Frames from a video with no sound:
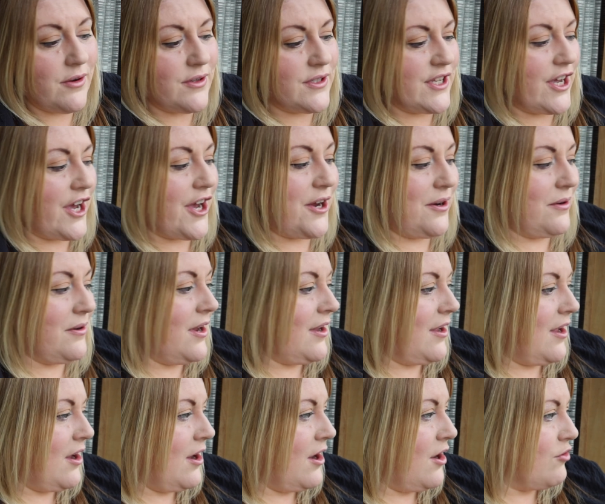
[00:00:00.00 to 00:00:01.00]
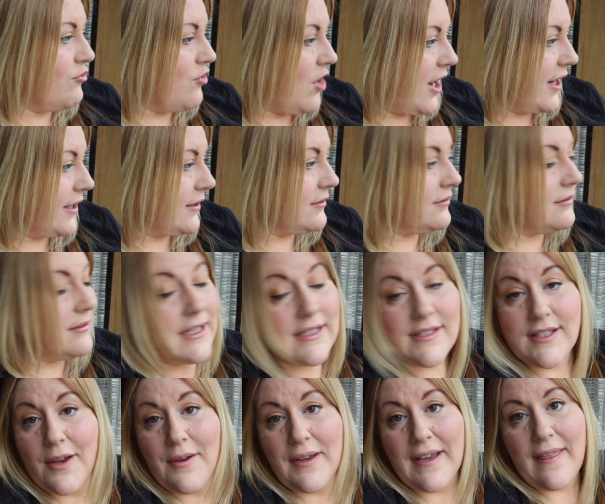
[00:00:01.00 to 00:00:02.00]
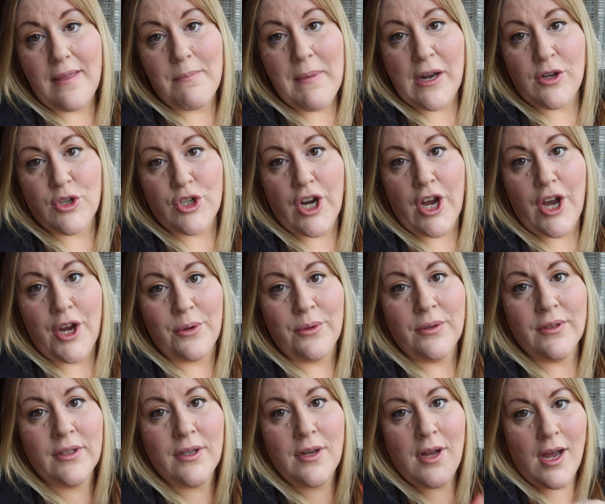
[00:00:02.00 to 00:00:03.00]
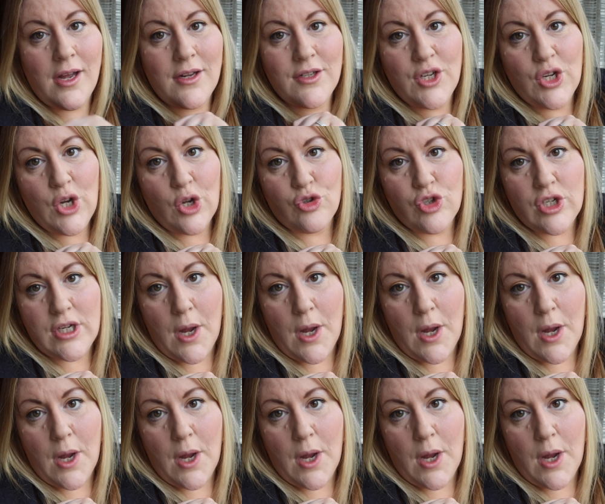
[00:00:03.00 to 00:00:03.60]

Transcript: So, right, let's go and get the metro to Notre